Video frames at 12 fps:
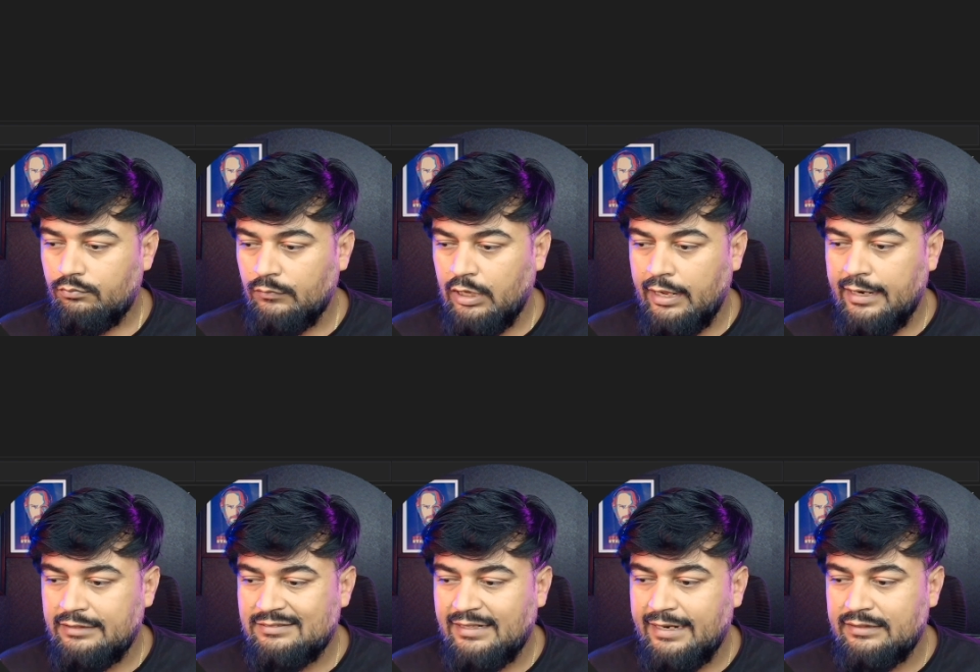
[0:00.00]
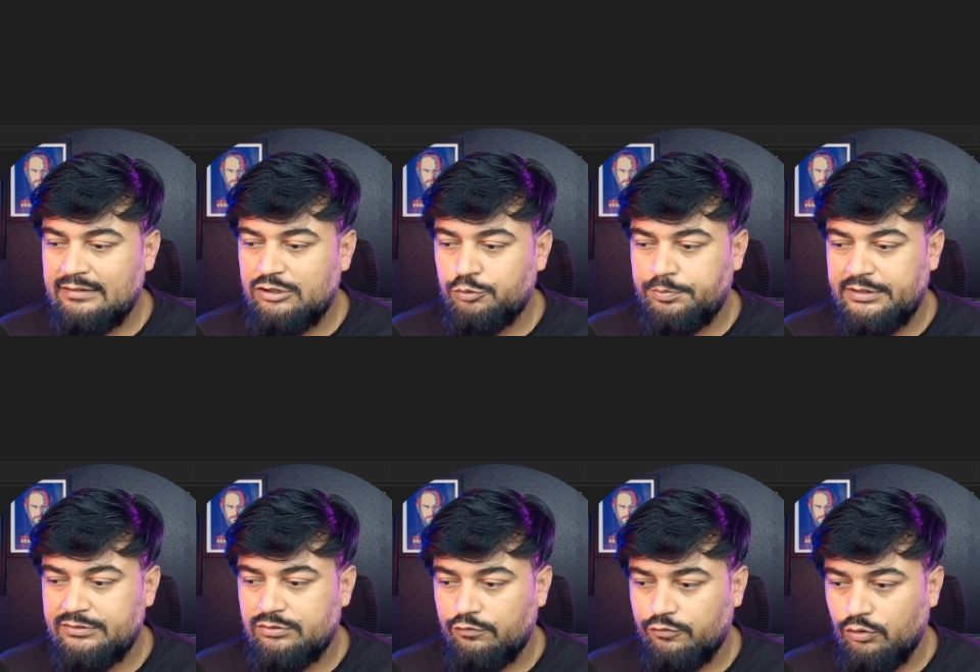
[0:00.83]
and I select this
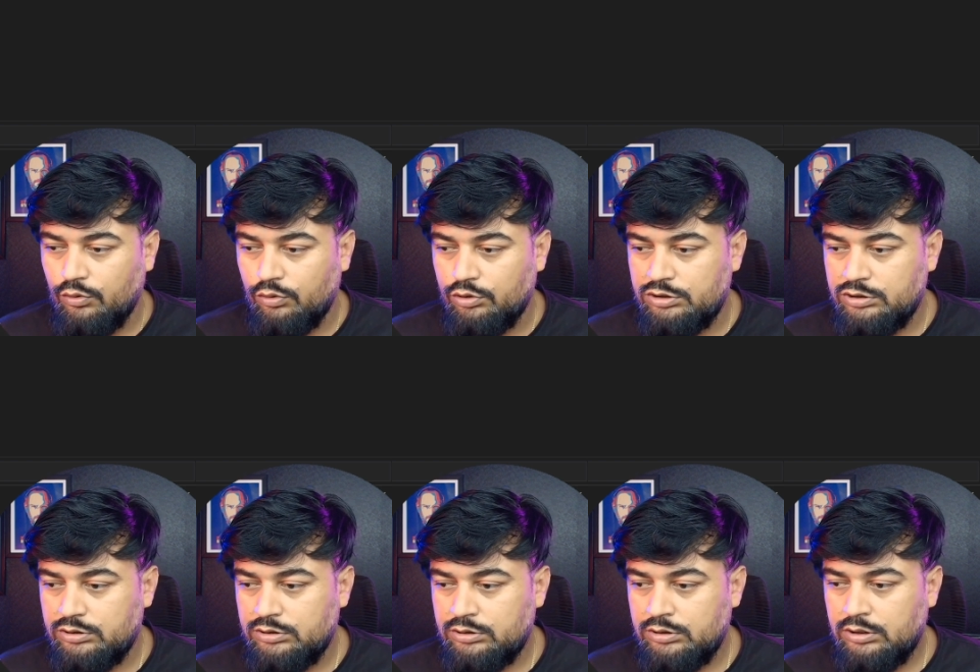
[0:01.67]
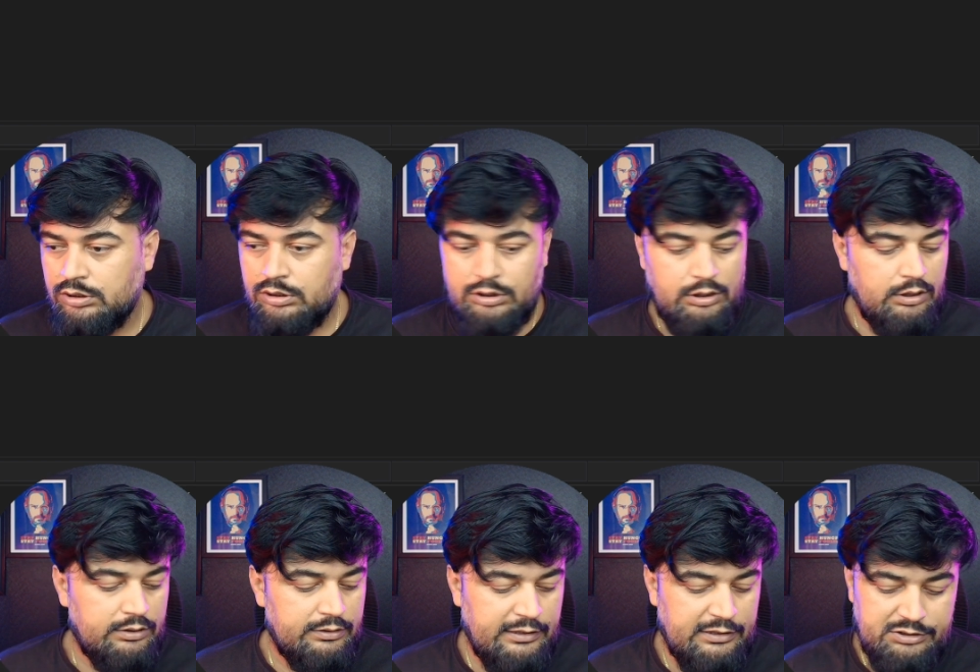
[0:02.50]
piece of code,
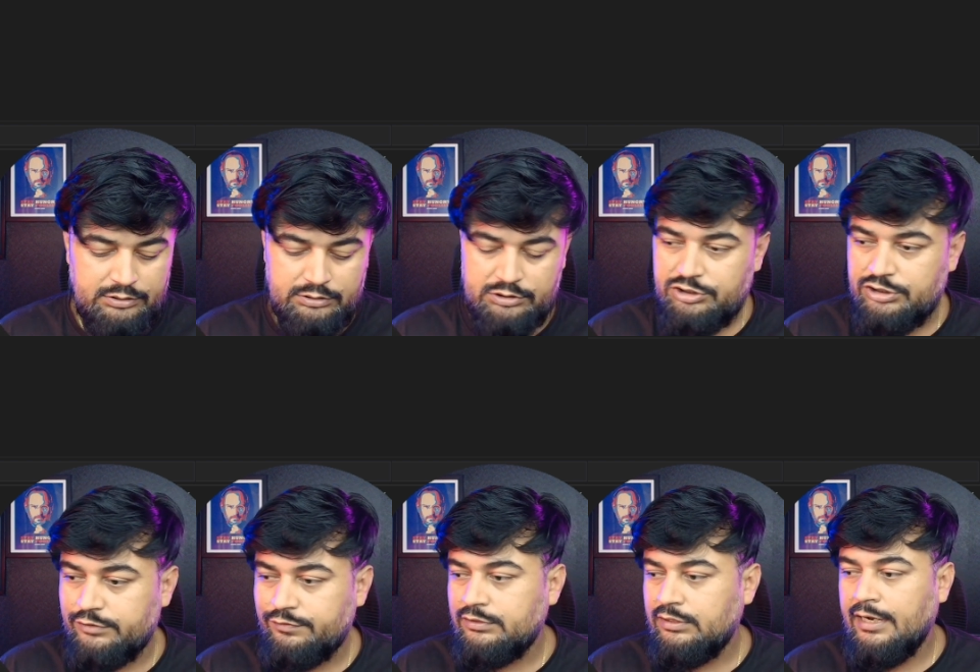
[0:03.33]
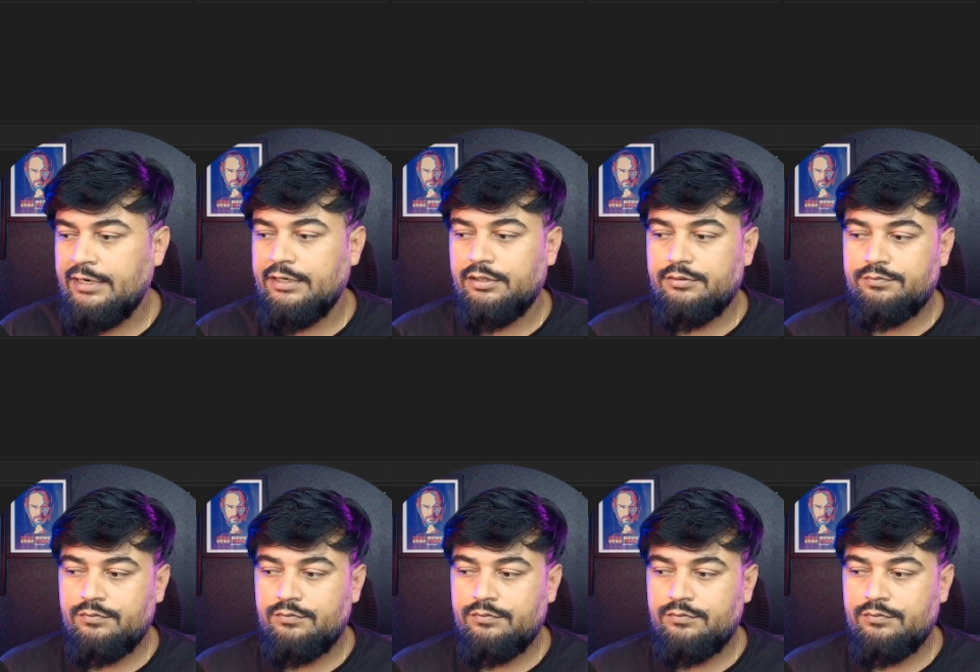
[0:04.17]
then shift enter.